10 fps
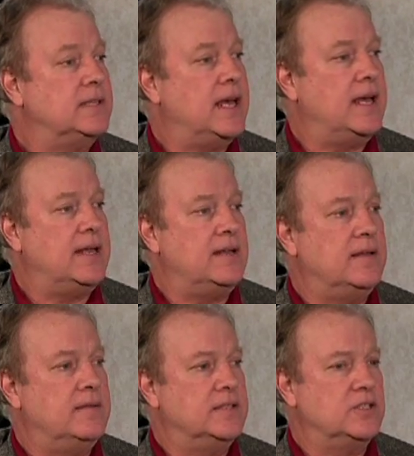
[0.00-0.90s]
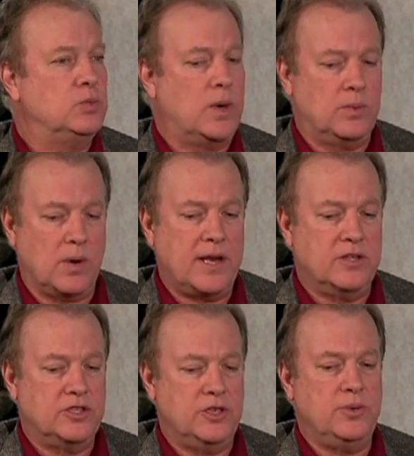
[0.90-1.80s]
And this is what
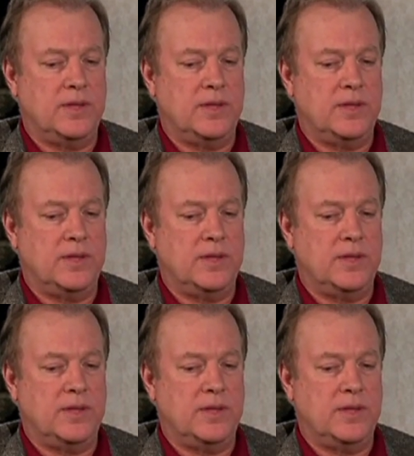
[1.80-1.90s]
writers do.